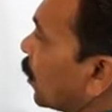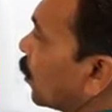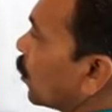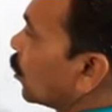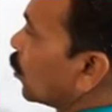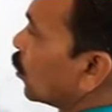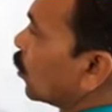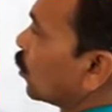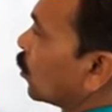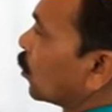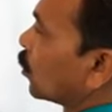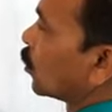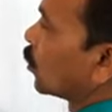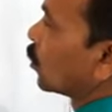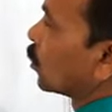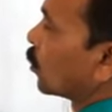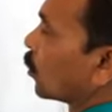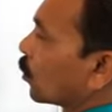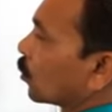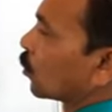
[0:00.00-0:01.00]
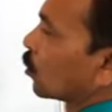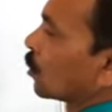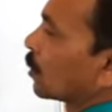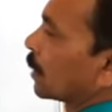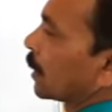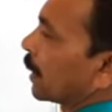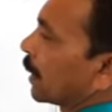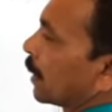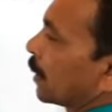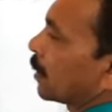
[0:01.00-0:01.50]
to root
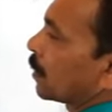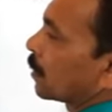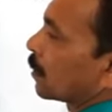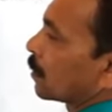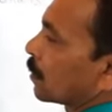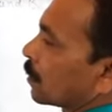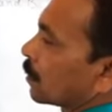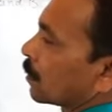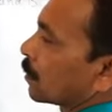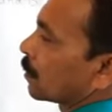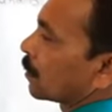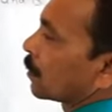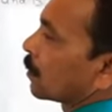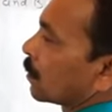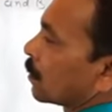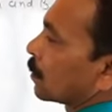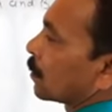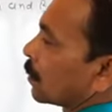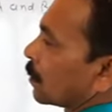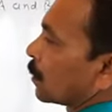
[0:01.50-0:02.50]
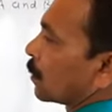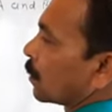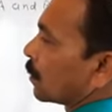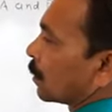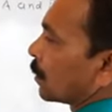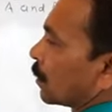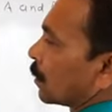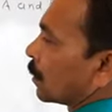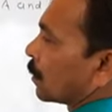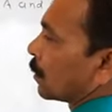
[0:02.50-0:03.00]
3.
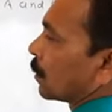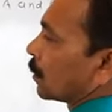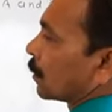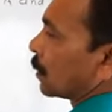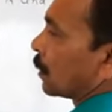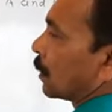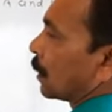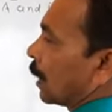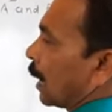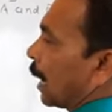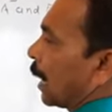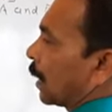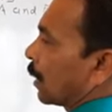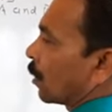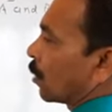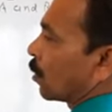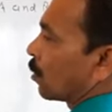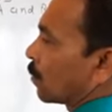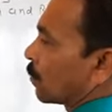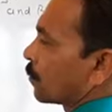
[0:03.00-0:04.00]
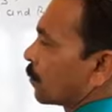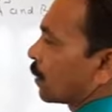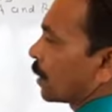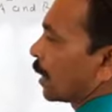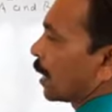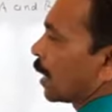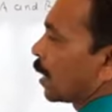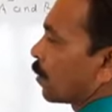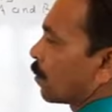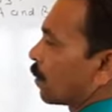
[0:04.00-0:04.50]
Tan of
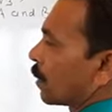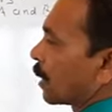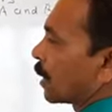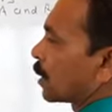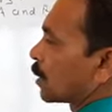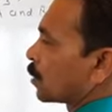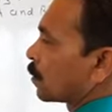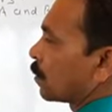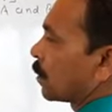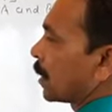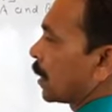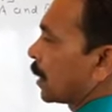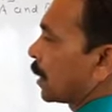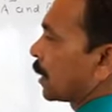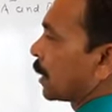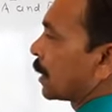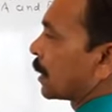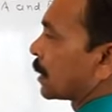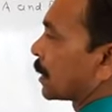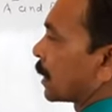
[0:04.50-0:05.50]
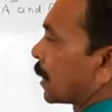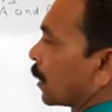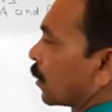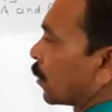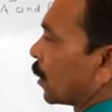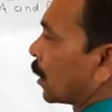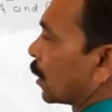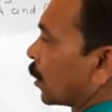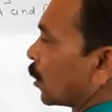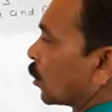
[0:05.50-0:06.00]
a plus b is
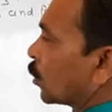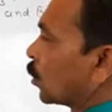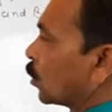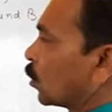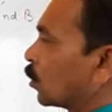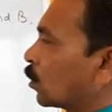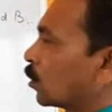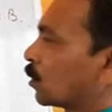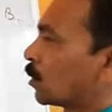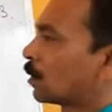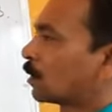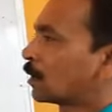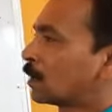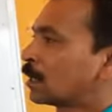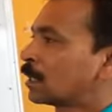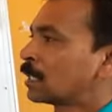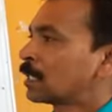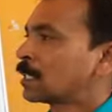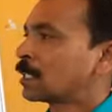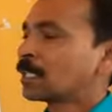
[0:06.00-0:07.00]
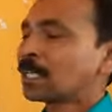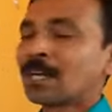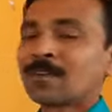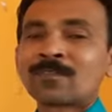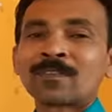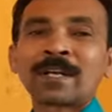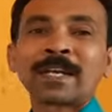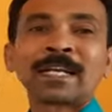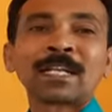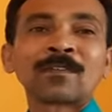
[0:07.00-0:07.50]
equal to, you have
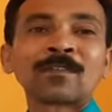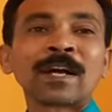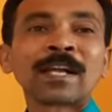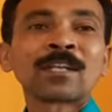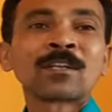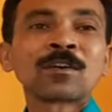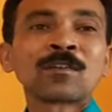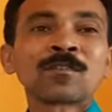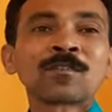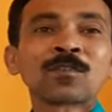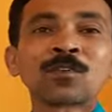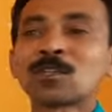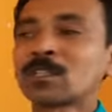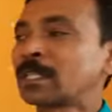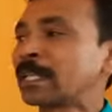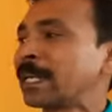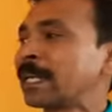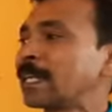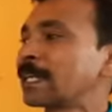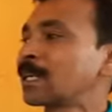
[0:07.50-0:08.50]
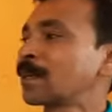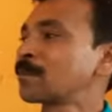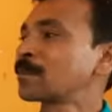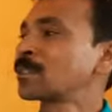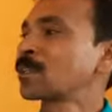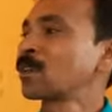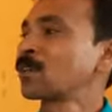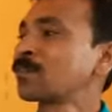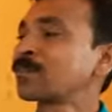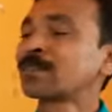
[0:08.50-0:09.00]
to write the value of root 3 in terms
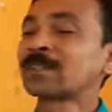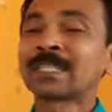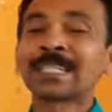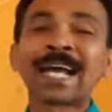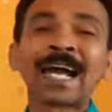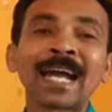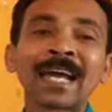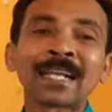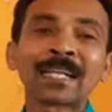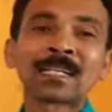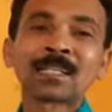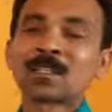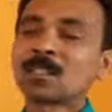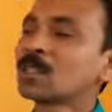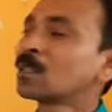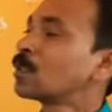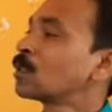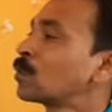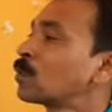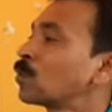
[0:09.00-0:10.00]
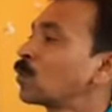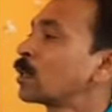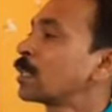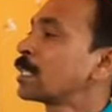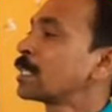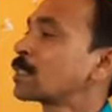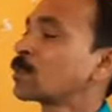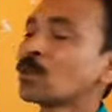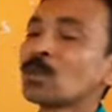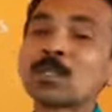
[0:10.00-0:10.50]
of tan. What
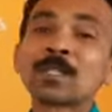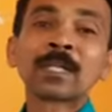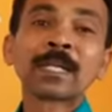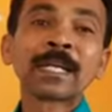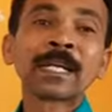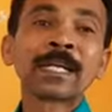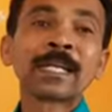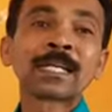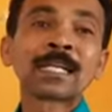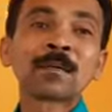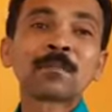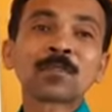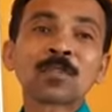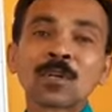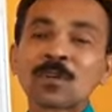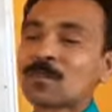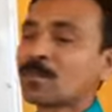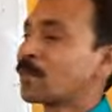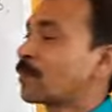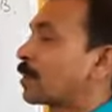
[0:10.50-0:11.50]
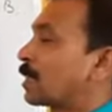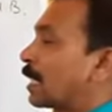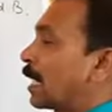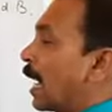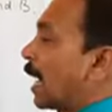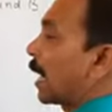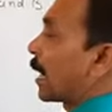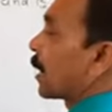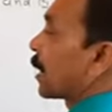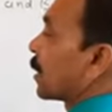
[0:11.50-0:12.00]
is root 3 in terms of
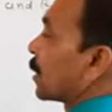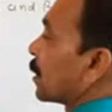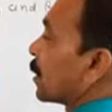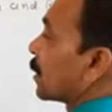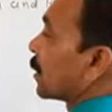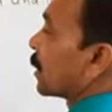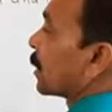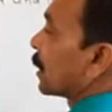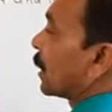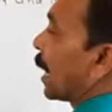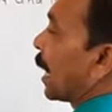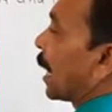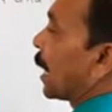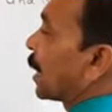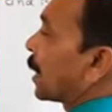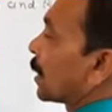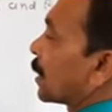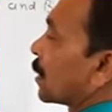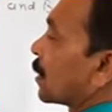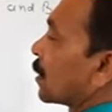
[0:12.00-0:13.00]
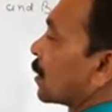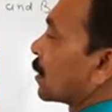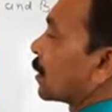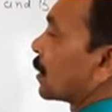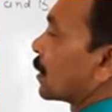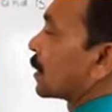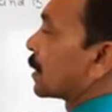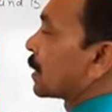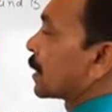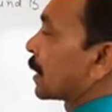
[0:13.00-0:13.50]
tan? Tan
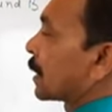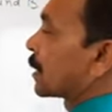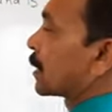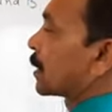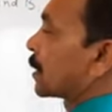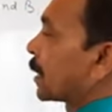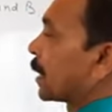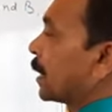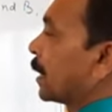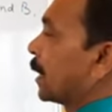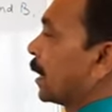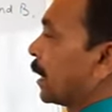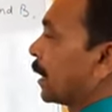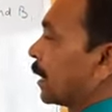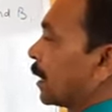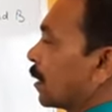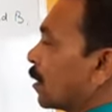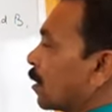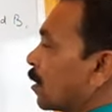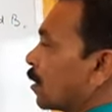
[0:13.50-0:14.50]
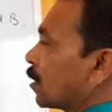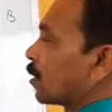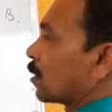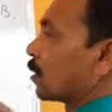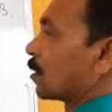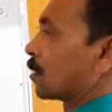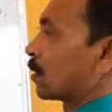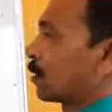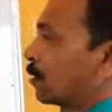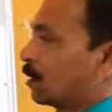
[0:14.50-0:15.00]

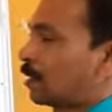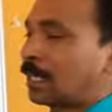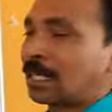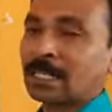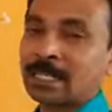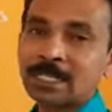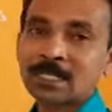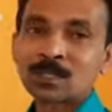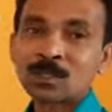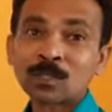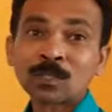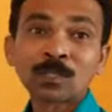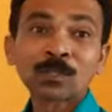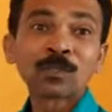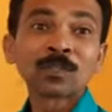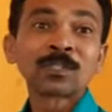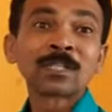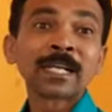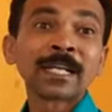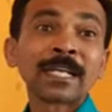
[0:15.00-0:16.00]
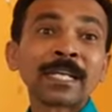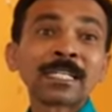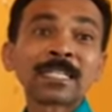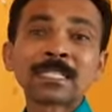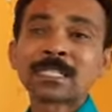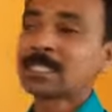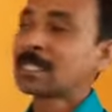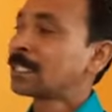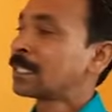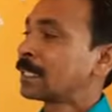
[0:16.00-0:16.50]
60. Understood? Root 3
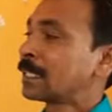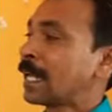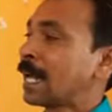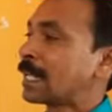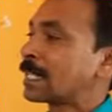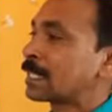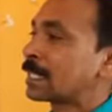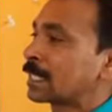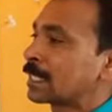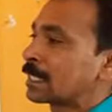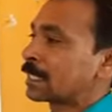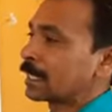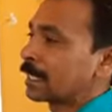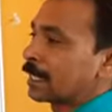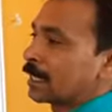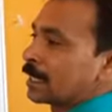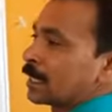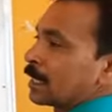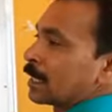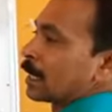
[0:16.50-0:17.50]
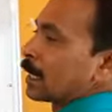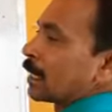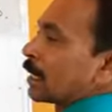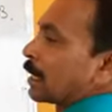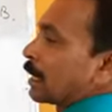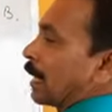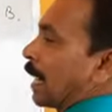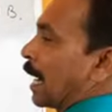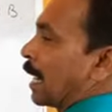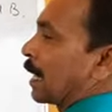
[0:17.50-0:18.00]
is tan 60.
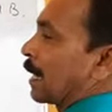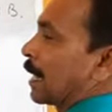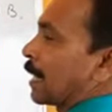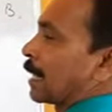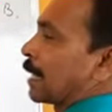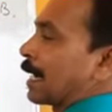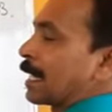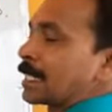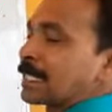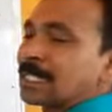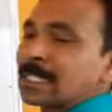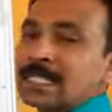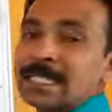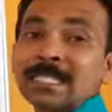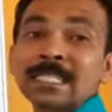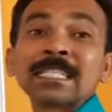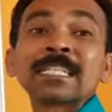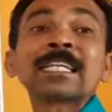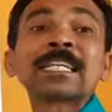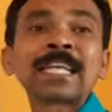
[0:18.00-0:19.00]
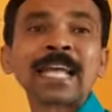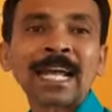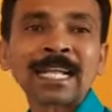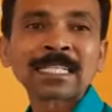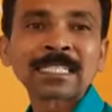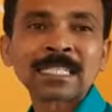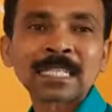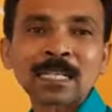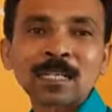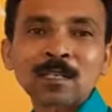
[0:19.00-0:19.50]
Tan gets
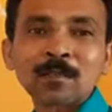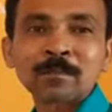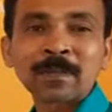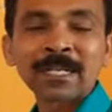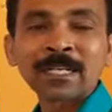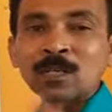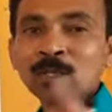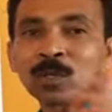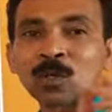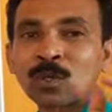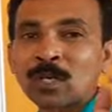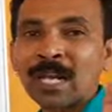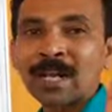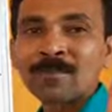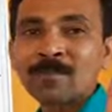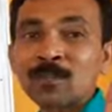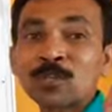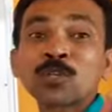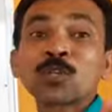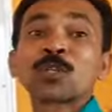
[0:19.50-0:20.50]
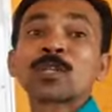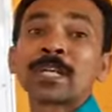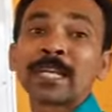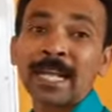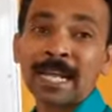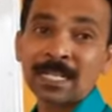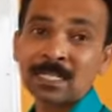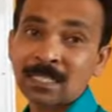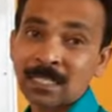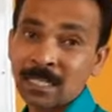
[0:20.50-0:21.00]
cancelled, but you don't have to show the
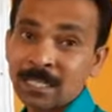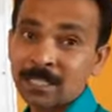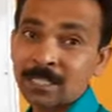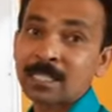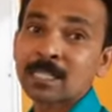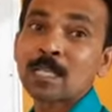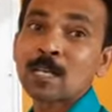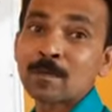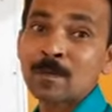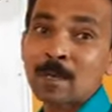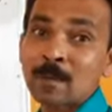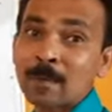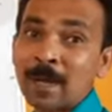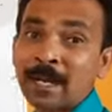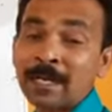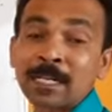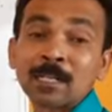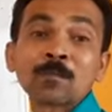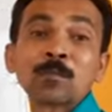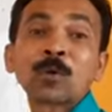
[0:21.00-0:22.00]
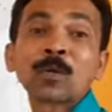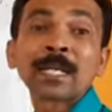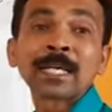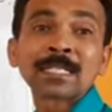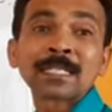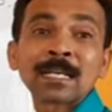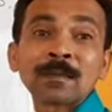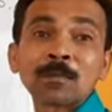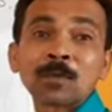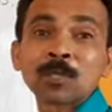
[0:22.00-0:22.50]
cancellation. Keep in mind in board
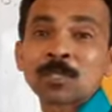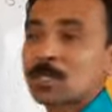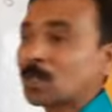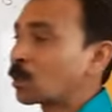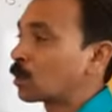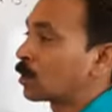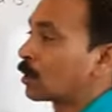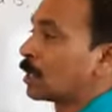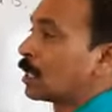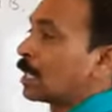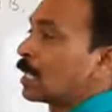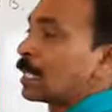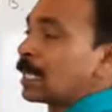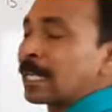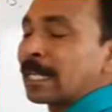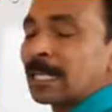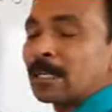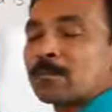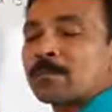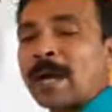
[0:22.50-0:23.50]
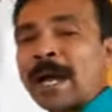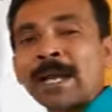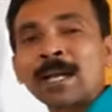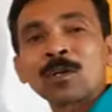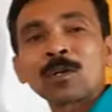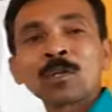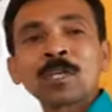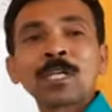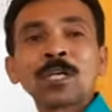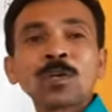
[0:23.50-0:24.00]
exam also. In mind
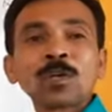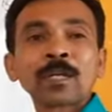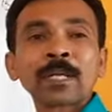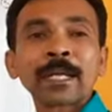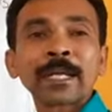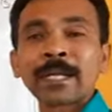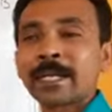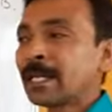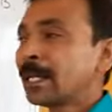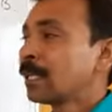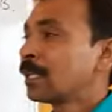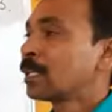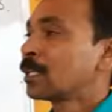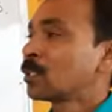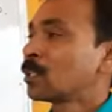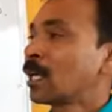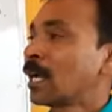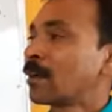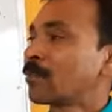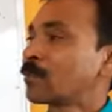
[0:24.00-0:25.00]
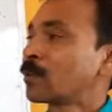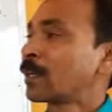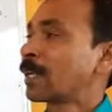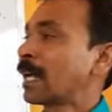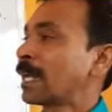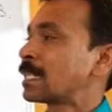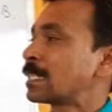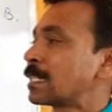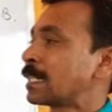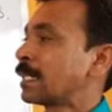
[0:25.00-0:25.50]
only, okay, you have to
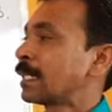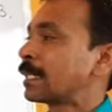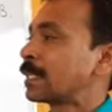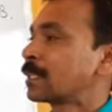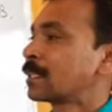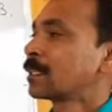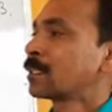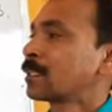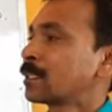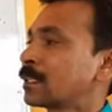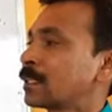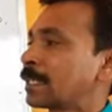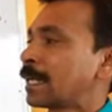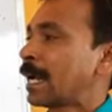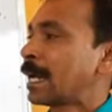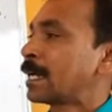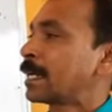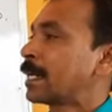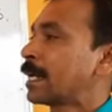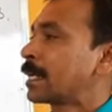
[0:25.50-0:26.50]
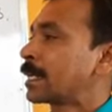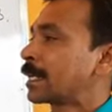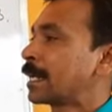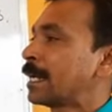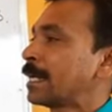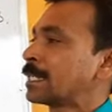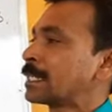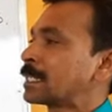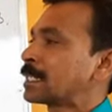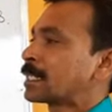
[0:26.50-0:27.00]
cancel it. Tan
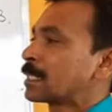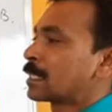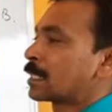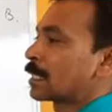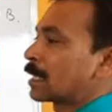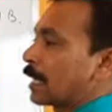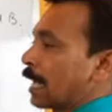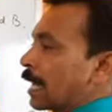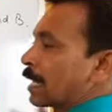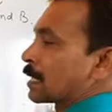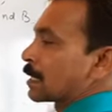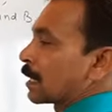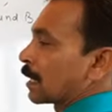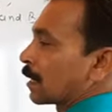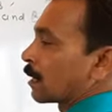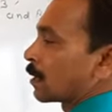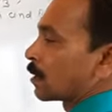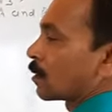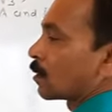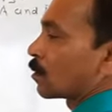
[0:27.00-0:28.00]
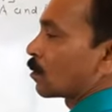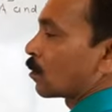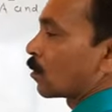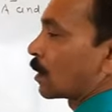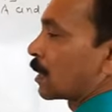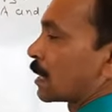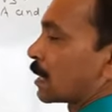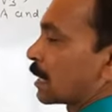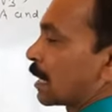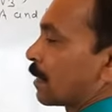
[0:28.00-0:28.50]
gets cancelled.
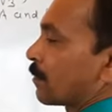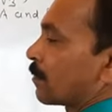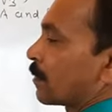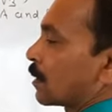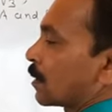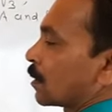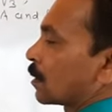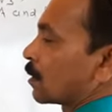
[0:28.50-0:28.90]
What is left?